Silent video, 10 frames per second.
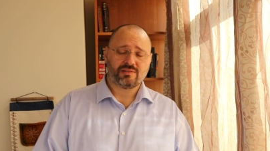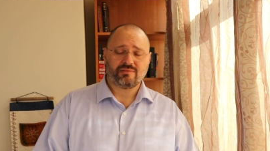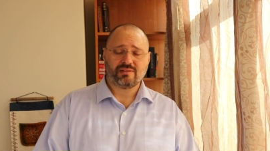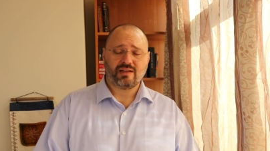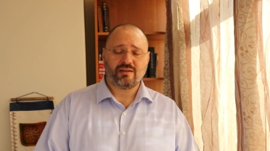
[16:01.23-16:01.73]

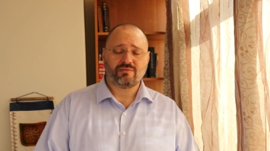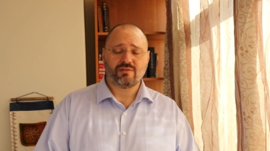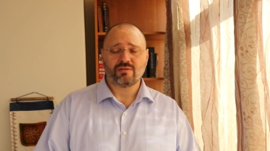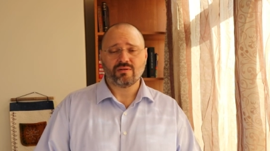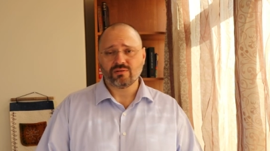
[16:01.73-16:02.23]
civil life,
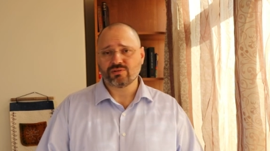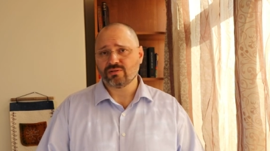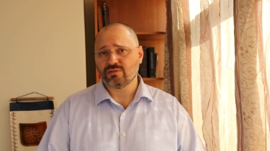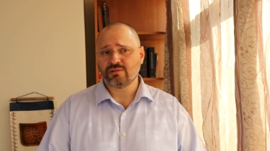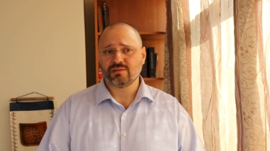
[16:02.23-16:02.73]
or
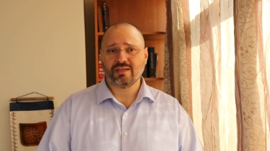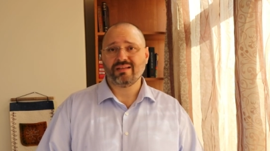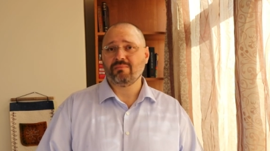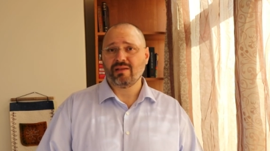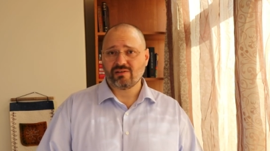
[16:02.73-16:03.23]
also
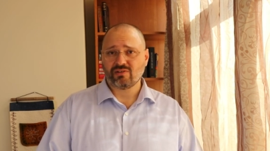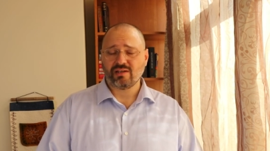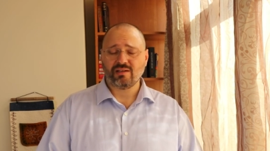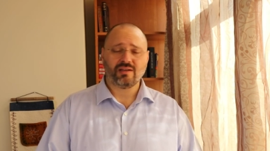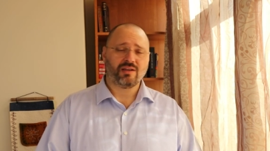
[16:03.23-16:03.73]
in
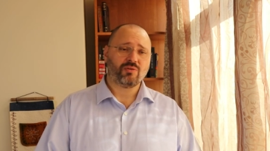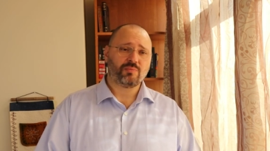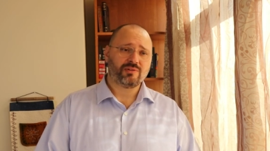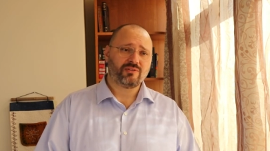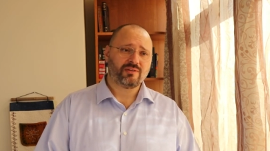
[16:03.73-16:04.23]
military
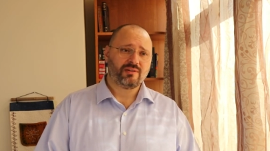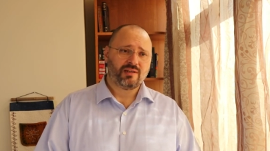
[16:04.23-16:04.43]
equipment.